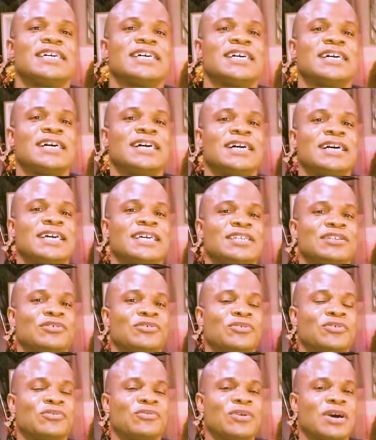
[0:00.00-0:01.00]
and
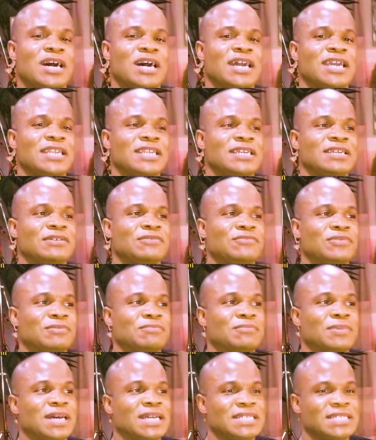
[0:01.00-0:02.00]
notoriety
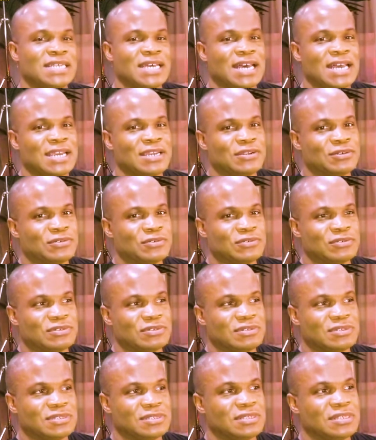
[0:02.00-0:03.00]
with my
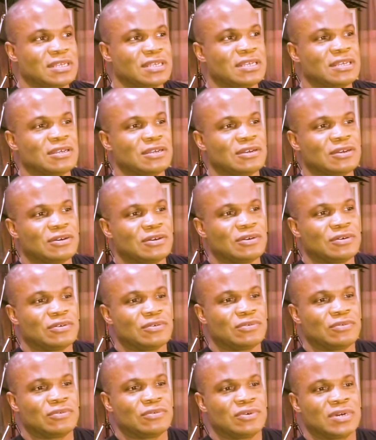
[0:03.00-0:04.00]
titles,
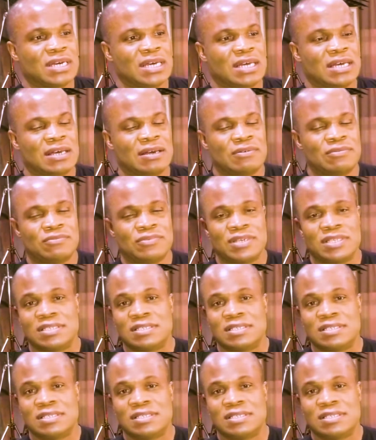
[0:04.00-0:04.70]
with